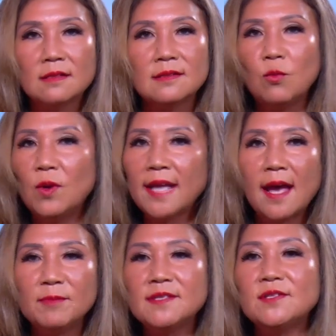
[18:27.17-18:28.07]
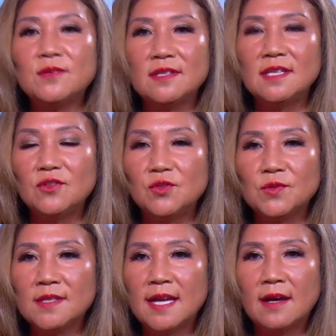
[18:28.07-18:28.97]
So what happens to the
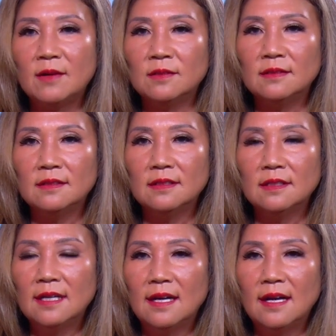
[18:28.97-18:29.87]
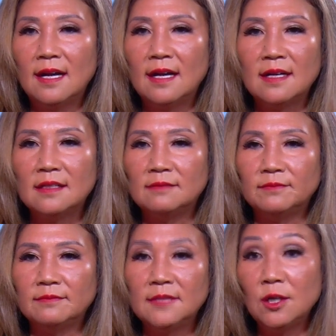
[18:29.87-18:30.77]
teachers now?
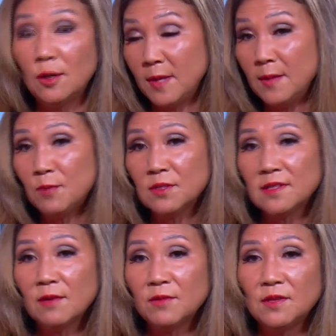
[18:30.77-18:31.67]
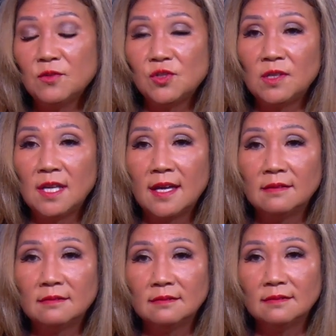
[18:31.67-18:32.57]
You know, and maybe we'll start with you,
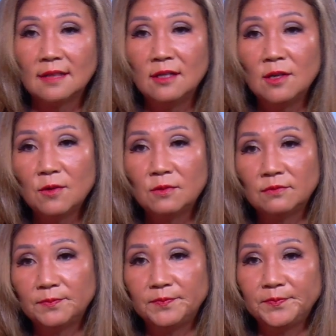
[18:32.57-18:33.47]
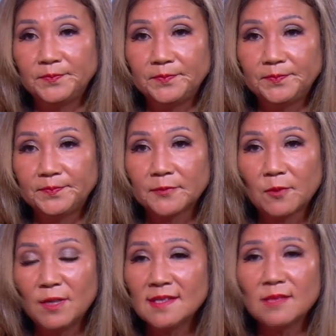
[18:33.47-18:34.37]
Judianne. I know.
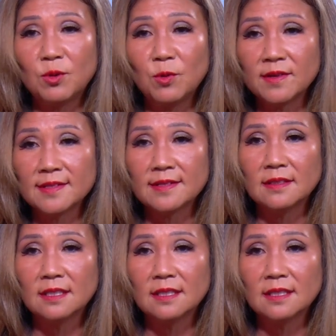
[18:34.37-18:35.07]
What right. supports?